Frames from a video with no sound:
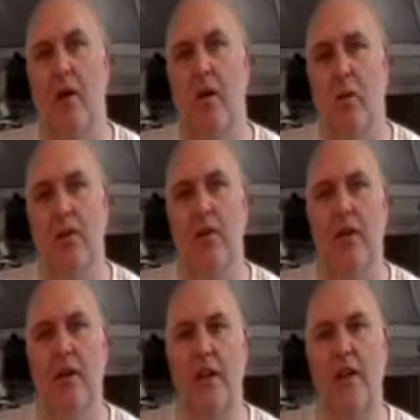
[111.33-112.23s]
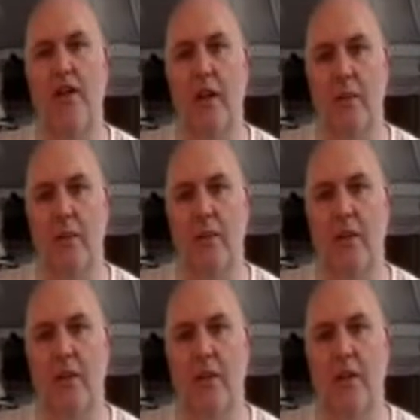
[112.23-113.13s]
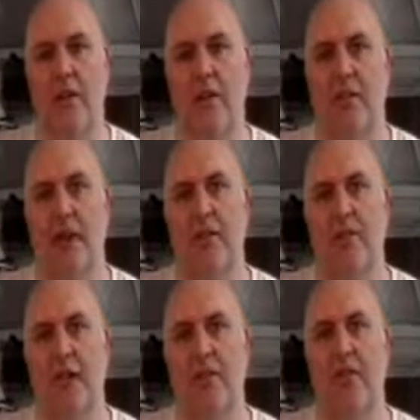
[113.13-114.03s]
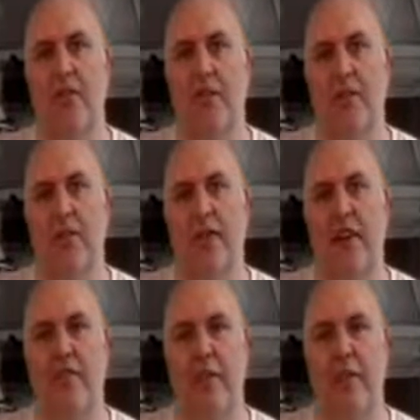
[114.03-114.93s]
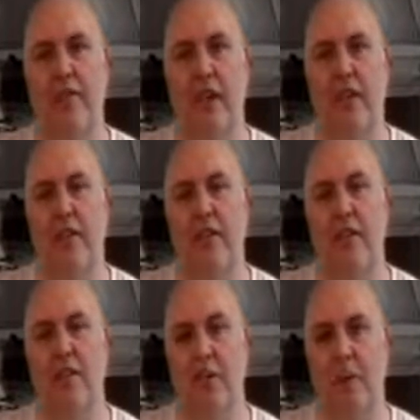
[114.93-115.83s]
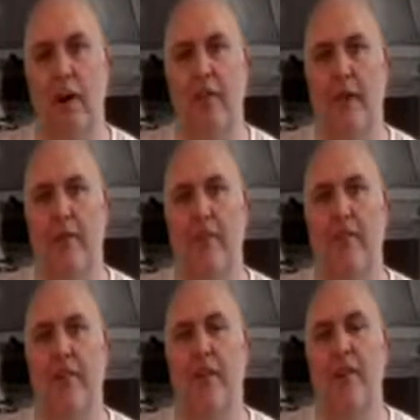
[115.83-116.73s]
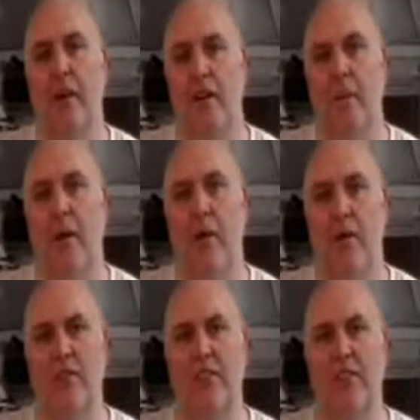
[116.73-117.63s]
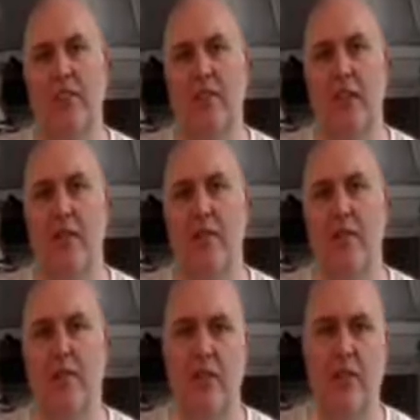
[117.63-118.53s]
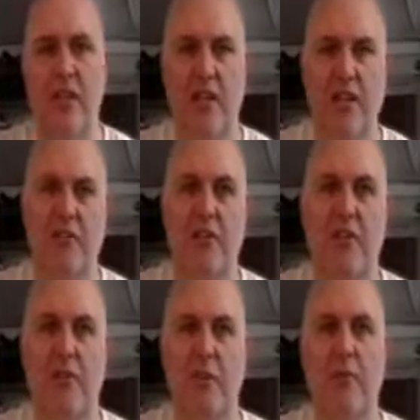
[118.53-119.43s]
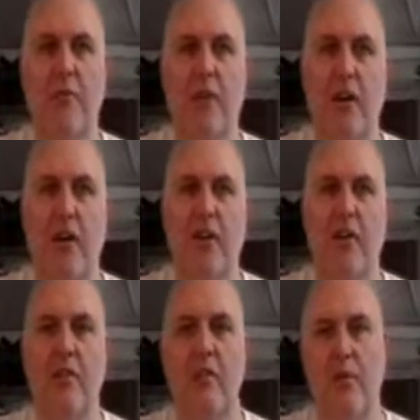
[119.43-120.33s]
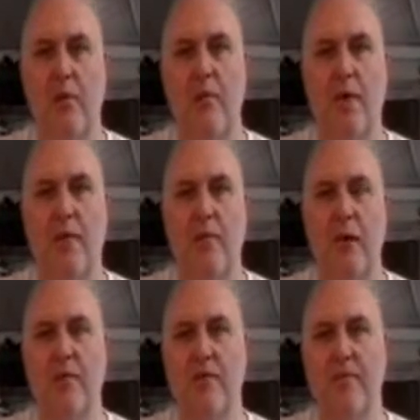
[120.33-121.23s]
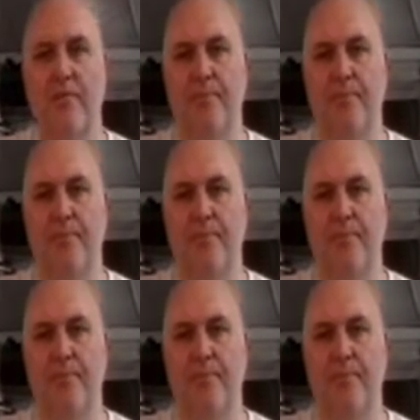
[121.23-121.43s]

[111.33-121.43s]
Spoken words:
A 180 grain bullet times 935 feet per second gives you a power factor of about 168, which again leaves you a little room for error when making major.